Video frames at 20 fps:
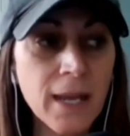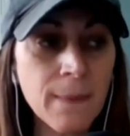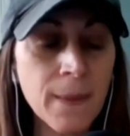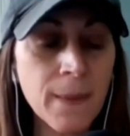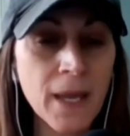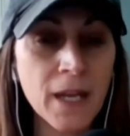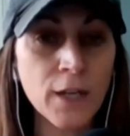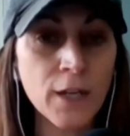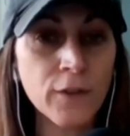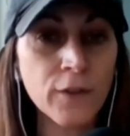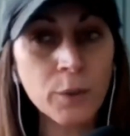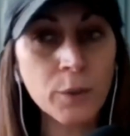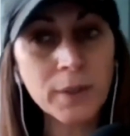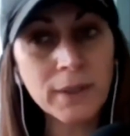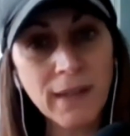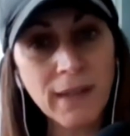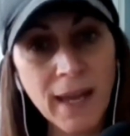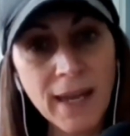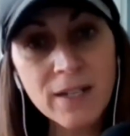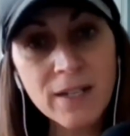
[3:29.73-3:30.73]
And then if you
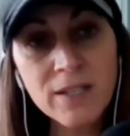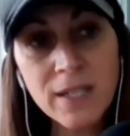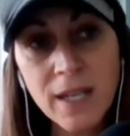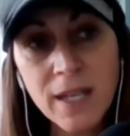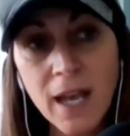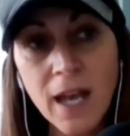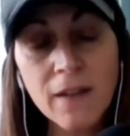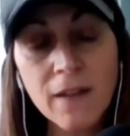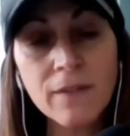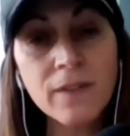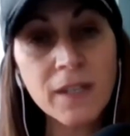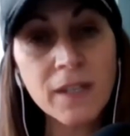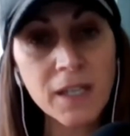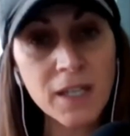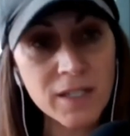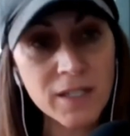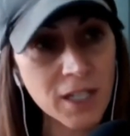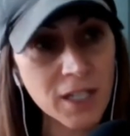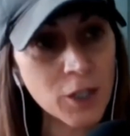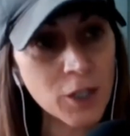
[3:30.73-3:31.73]
would like to get the
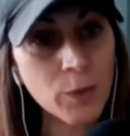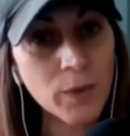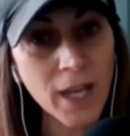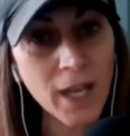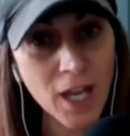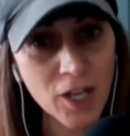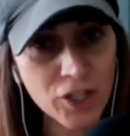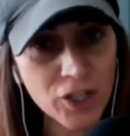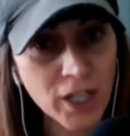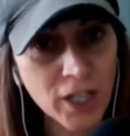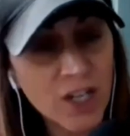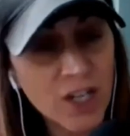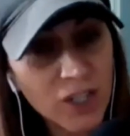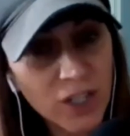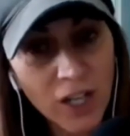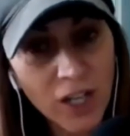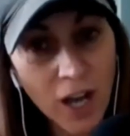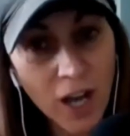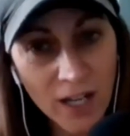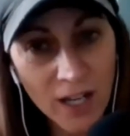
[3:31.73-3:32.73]
continuing
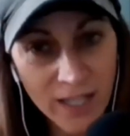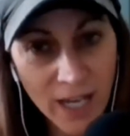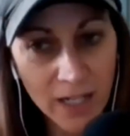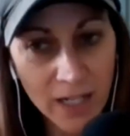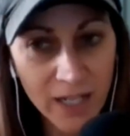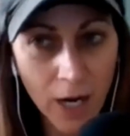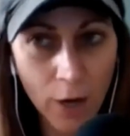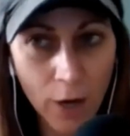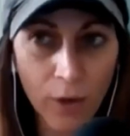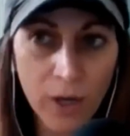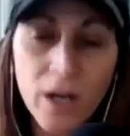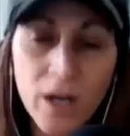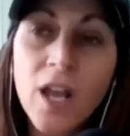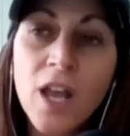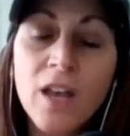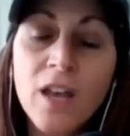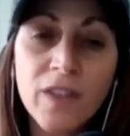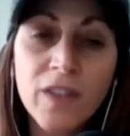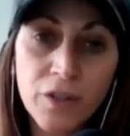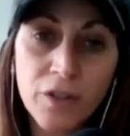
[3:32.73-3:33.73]
education contact hour,
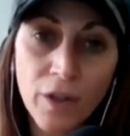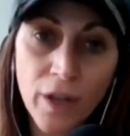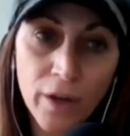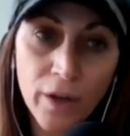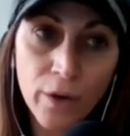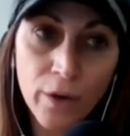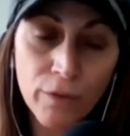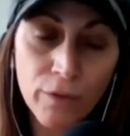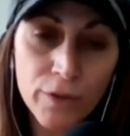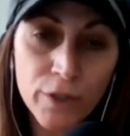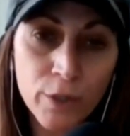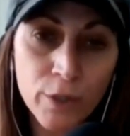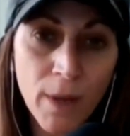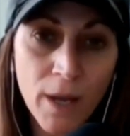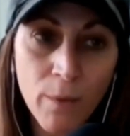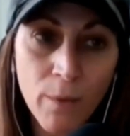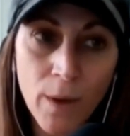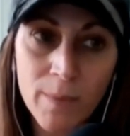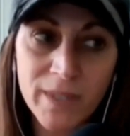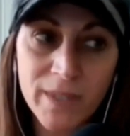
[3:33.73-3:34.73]
then you'll head over to
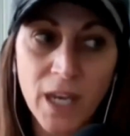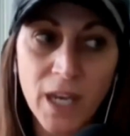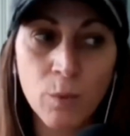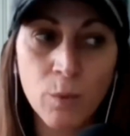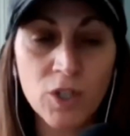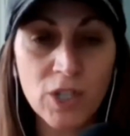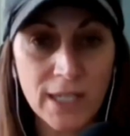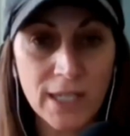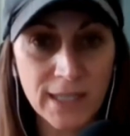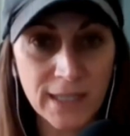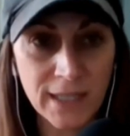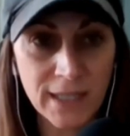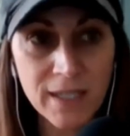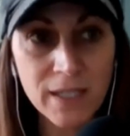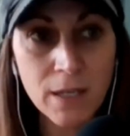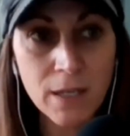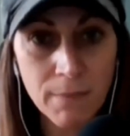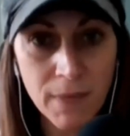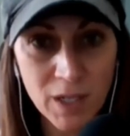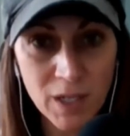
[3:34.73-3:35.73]
my website, which is
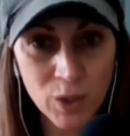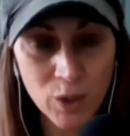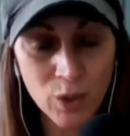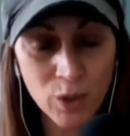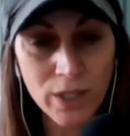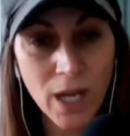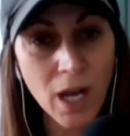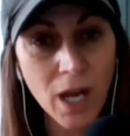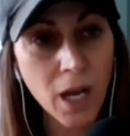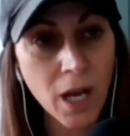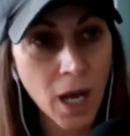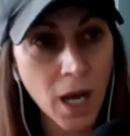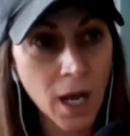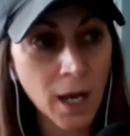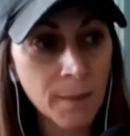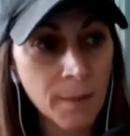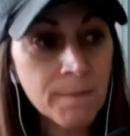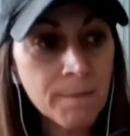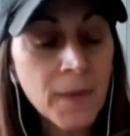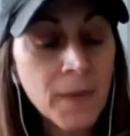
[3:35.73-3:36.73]

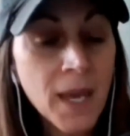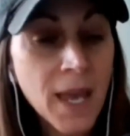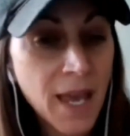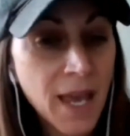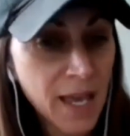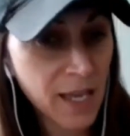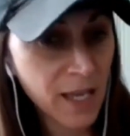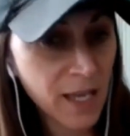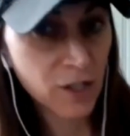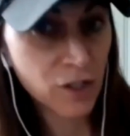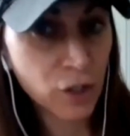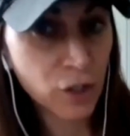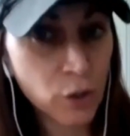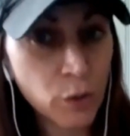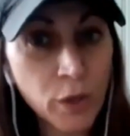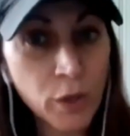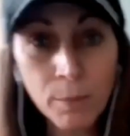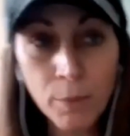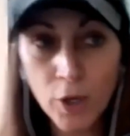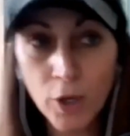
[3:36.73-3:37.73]
lisamustard.com, and
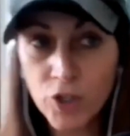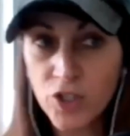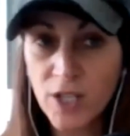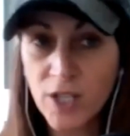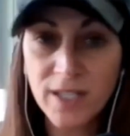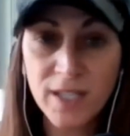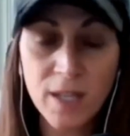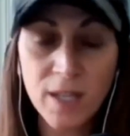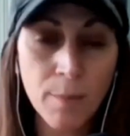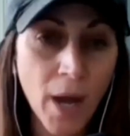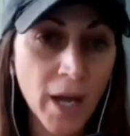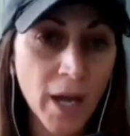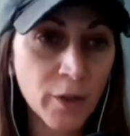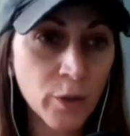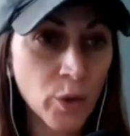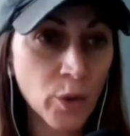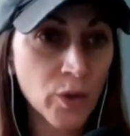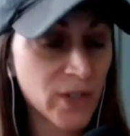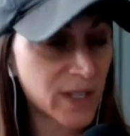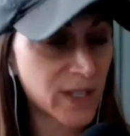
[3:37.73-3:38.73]
you can purchase the pod
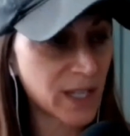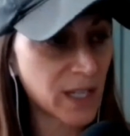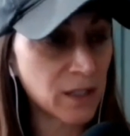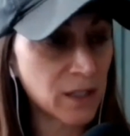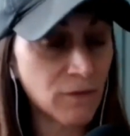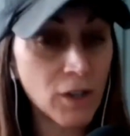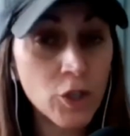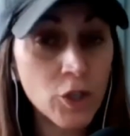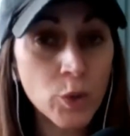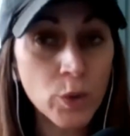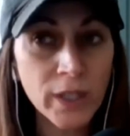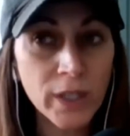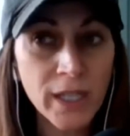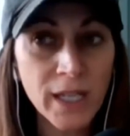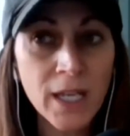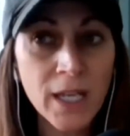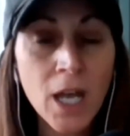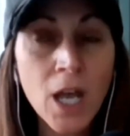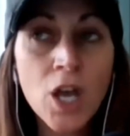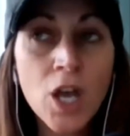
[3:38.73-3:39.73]
courses
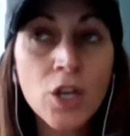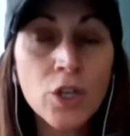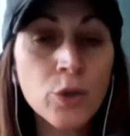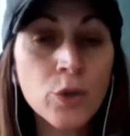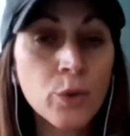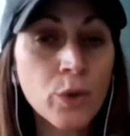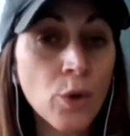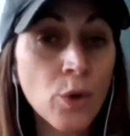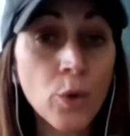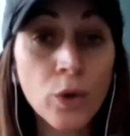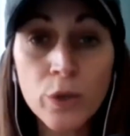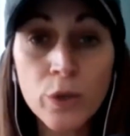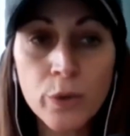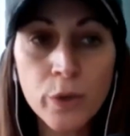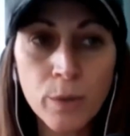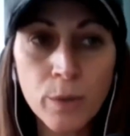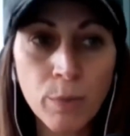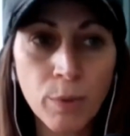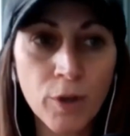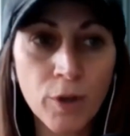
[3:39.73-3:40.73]
individually, you or you
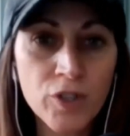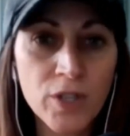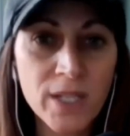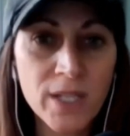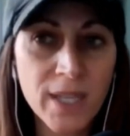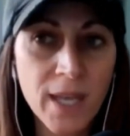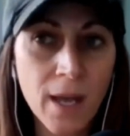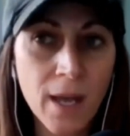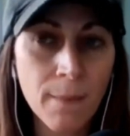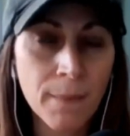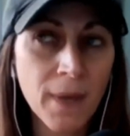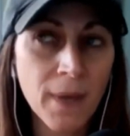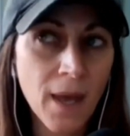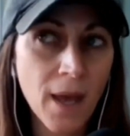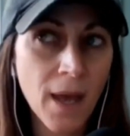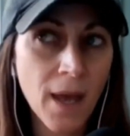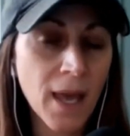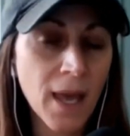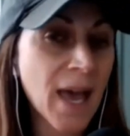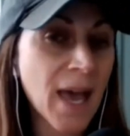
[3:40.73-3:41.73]
can purchase them
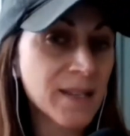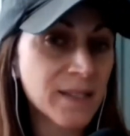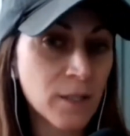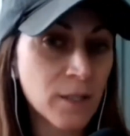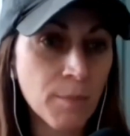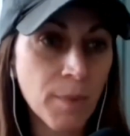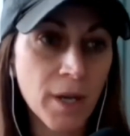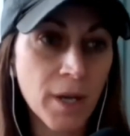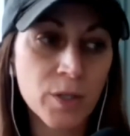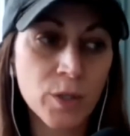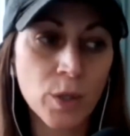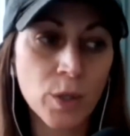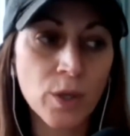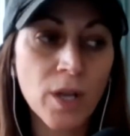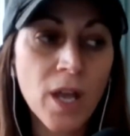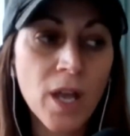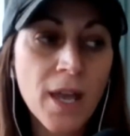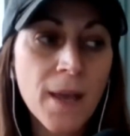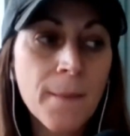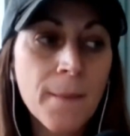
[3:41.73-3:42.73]
as a bundle.